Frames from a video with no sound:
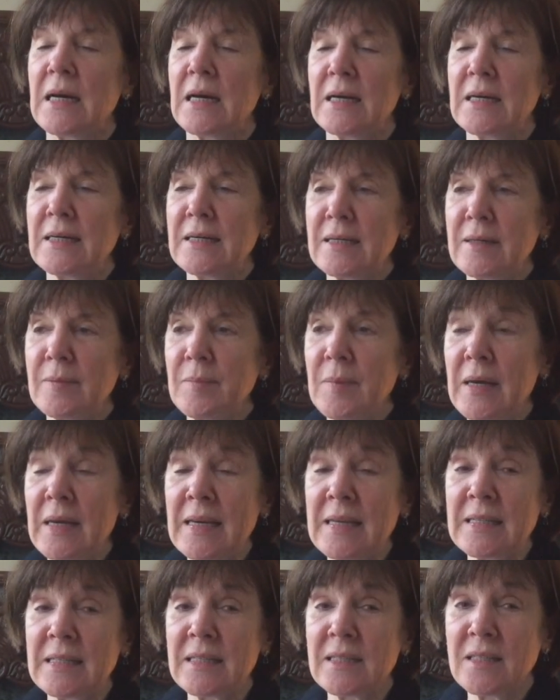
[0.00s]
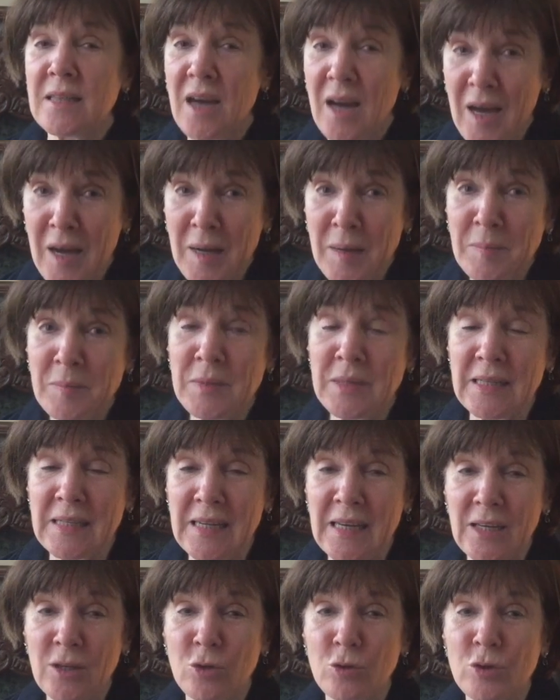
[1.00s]
it's time to
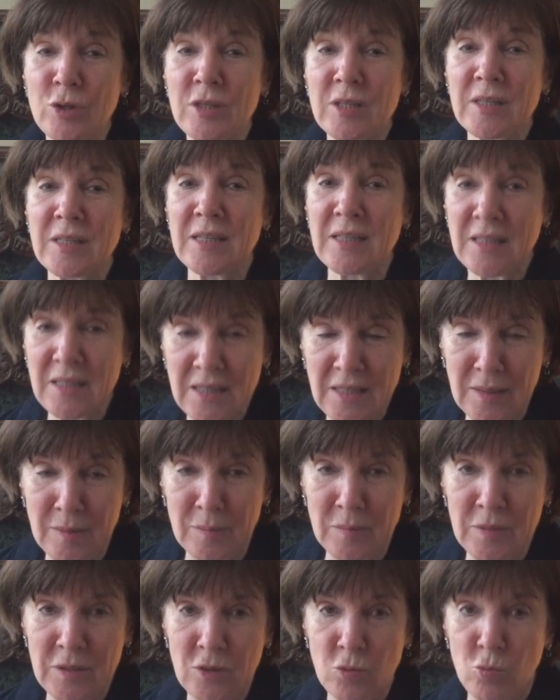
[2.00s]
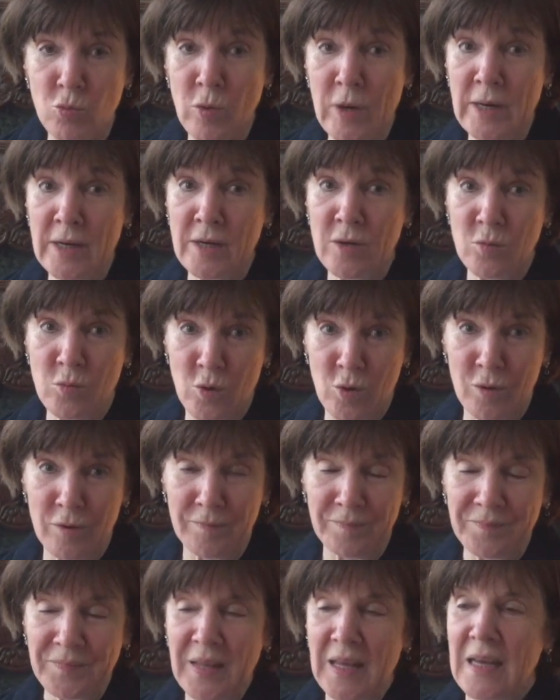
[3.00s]
get your systems ready to
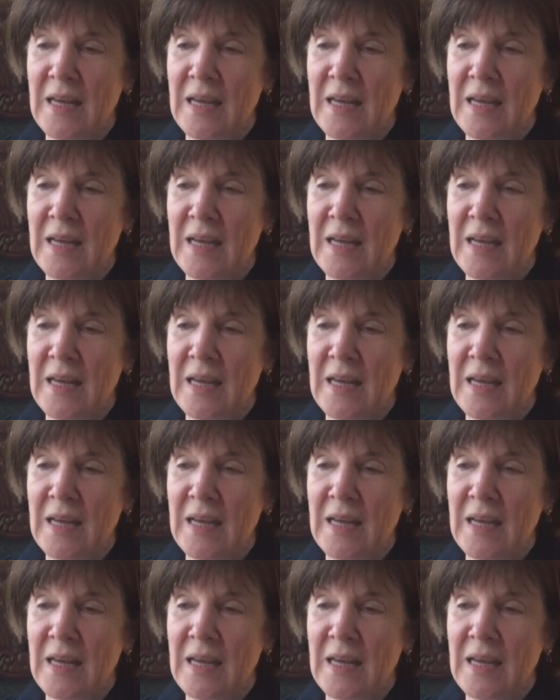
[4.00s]
roll.